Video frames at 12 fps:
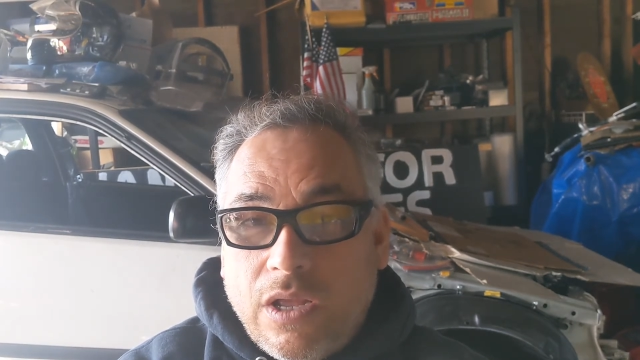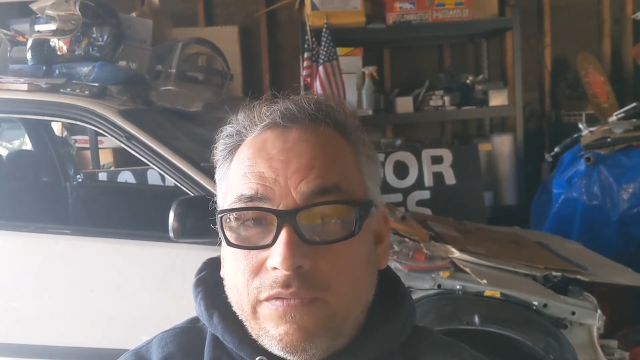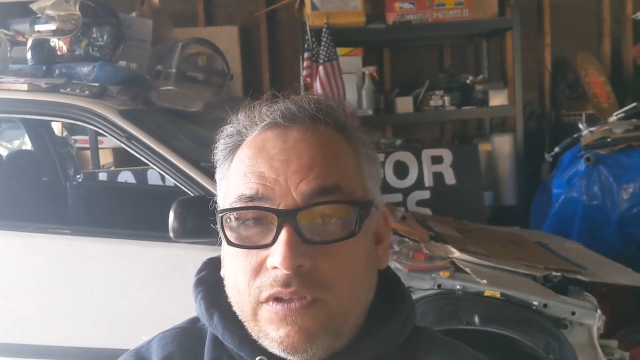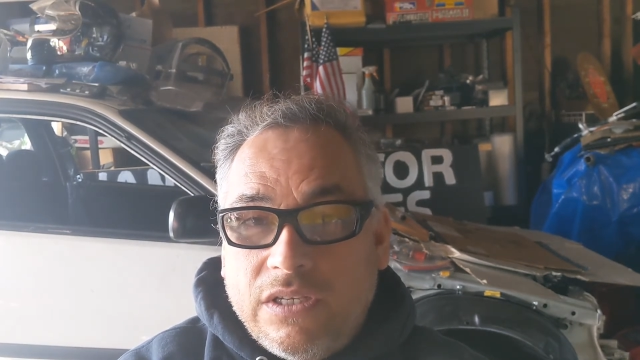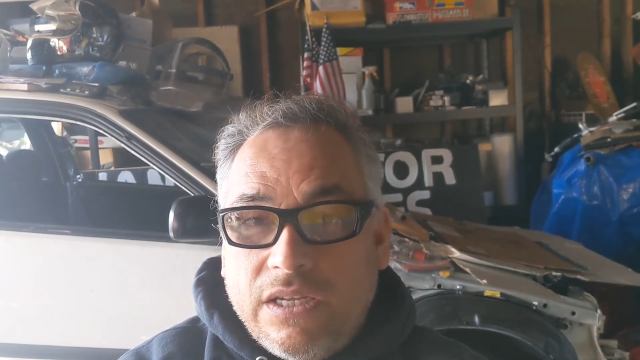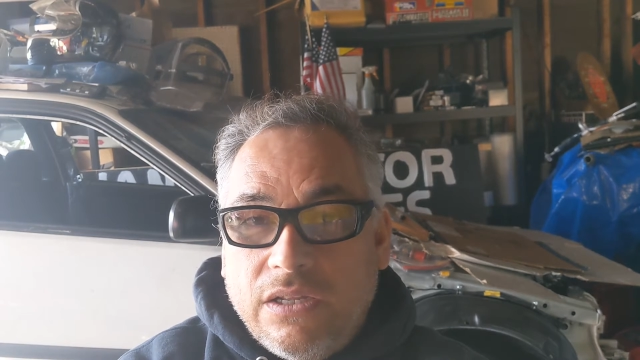off
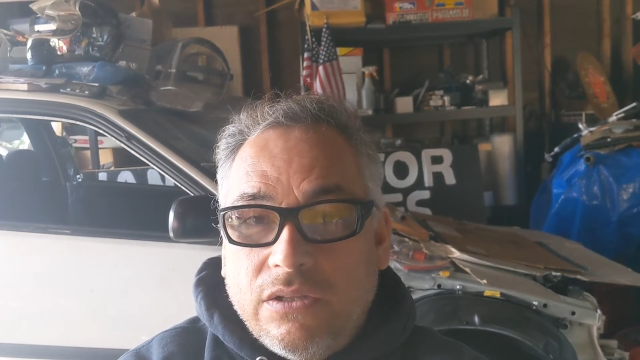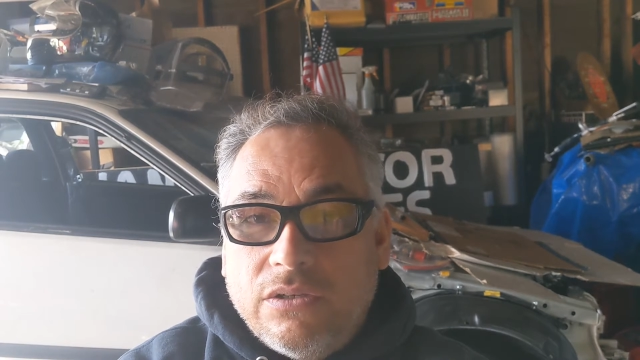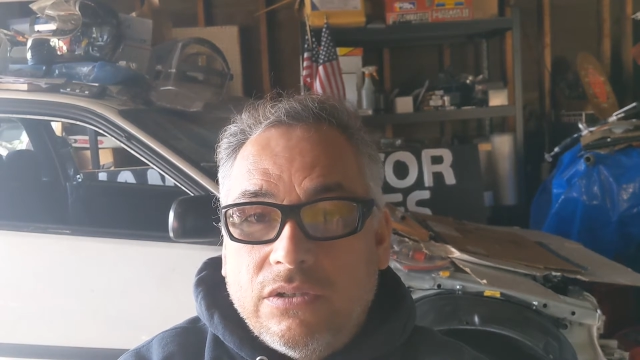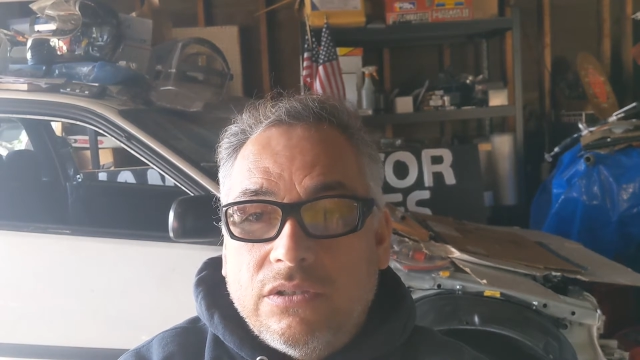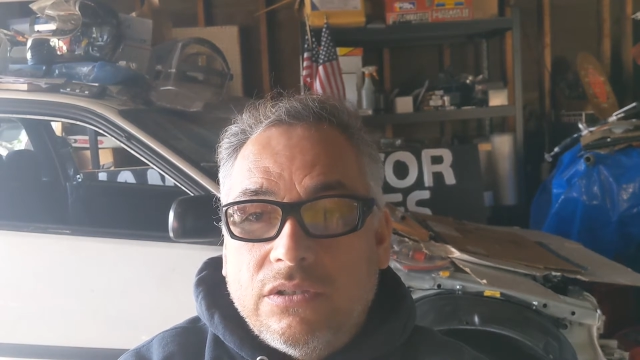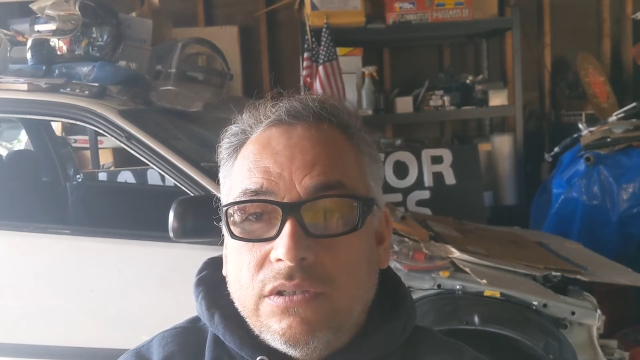the
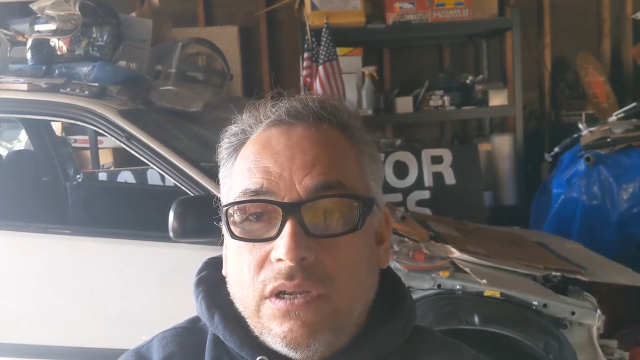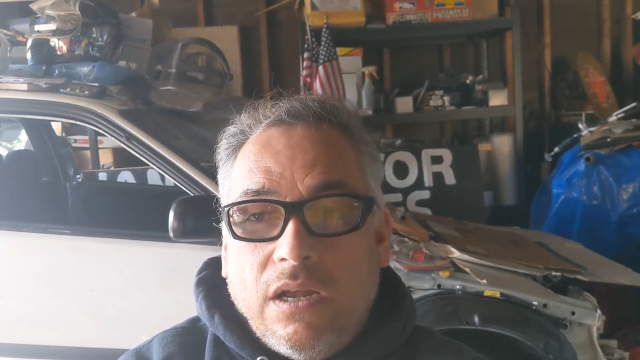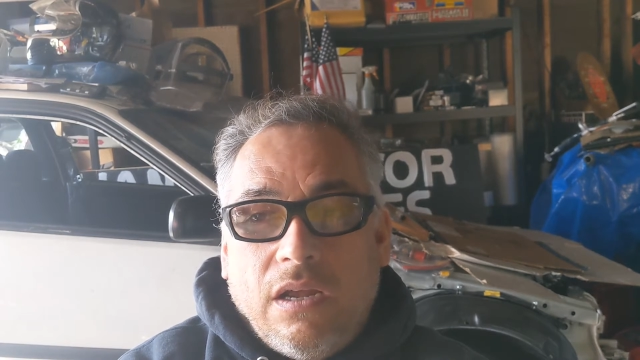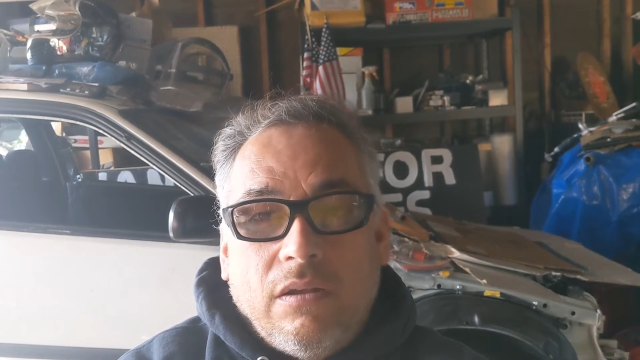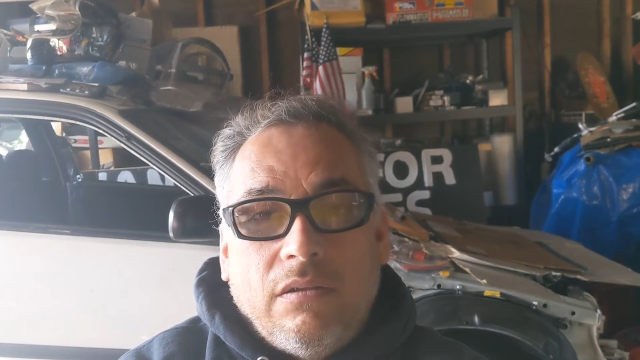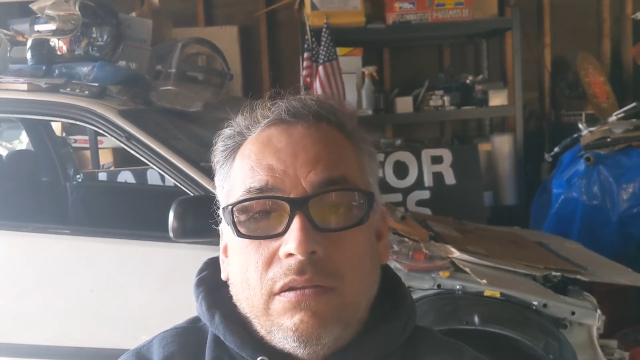dealer's
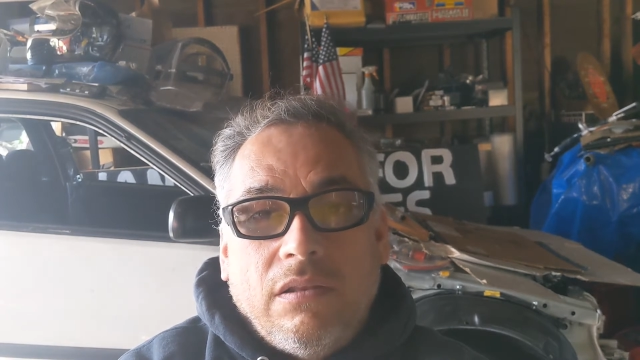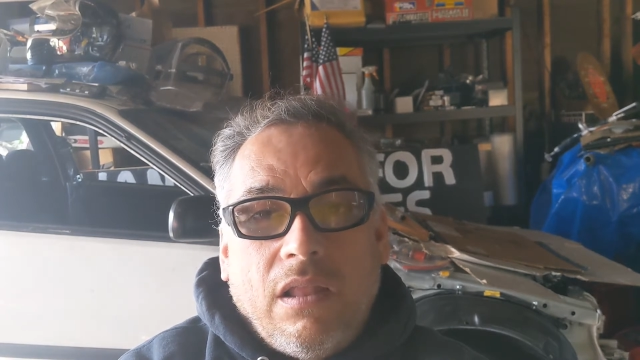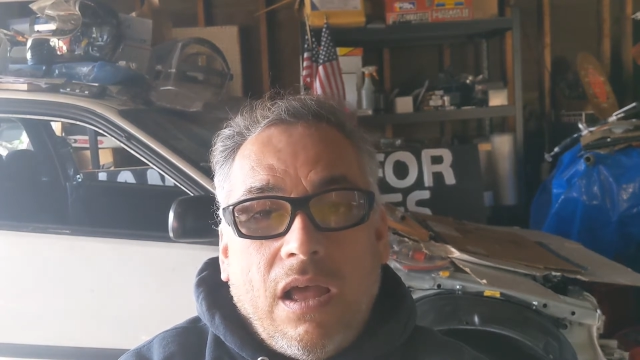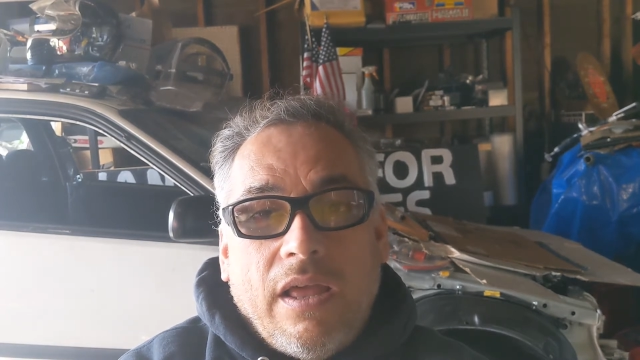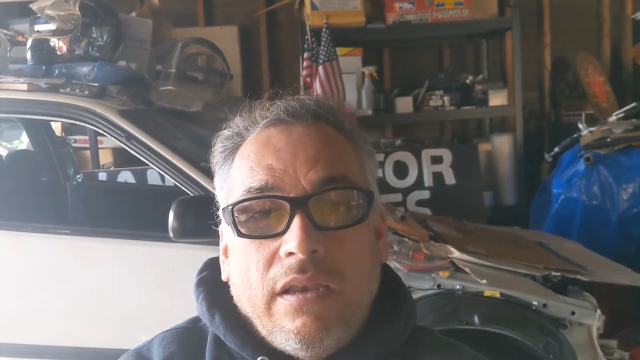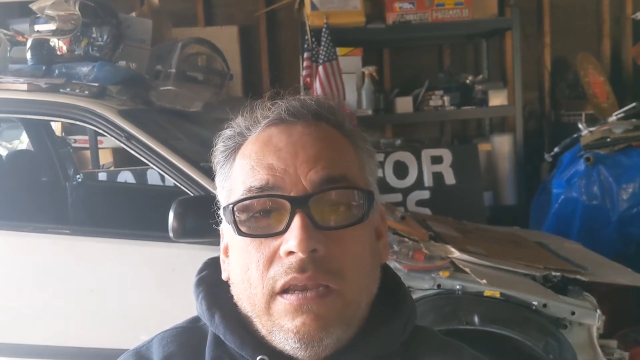
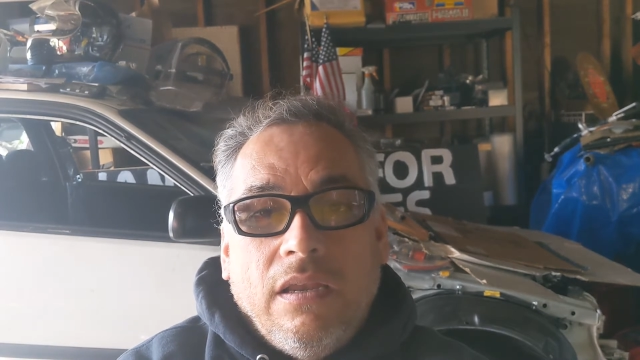lot,